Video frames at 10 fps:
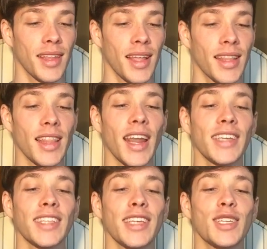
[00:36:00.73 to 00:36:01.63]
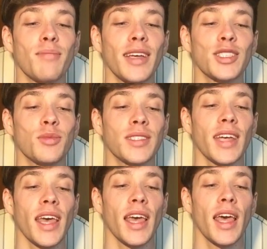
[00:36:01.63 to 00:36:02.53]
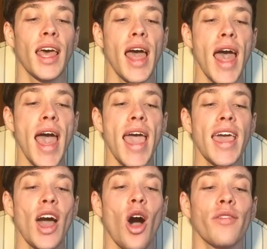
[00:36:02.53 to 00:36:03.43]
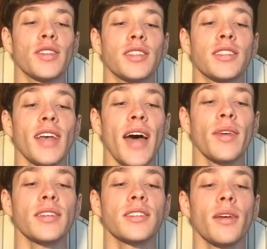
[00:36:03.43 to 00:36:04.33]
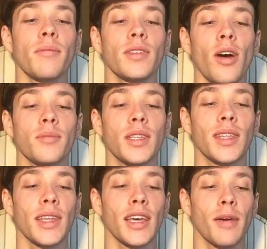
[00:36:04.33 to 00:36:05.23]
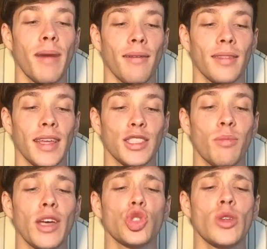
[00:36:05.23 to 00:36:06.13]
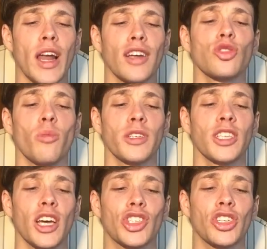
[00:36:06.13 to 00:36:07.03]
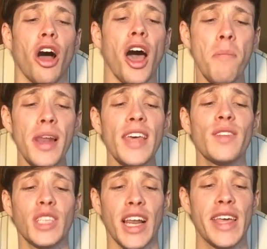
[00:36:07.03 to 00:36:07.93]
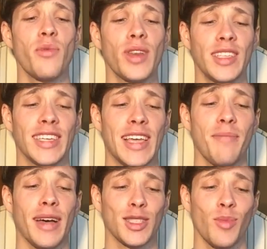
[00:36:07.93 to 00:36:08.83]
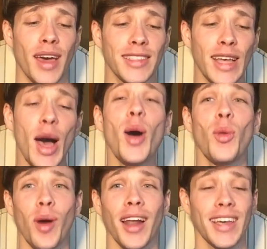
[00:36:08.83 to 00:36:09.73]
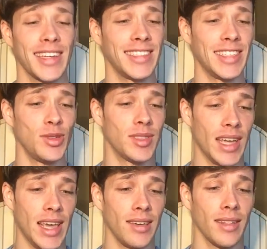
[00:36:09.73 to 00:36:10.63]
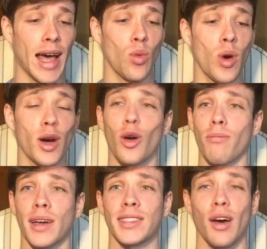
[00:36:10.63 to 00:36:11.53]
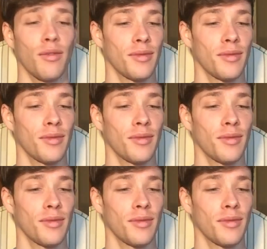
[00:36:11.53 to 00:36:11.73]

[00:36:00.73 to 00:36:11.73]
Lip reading: Then the next day she messaged me saying, hey, after having some time to think about things based on our last conversation, I believe it's clear we need to keep our space while I continue to heal and work on myself.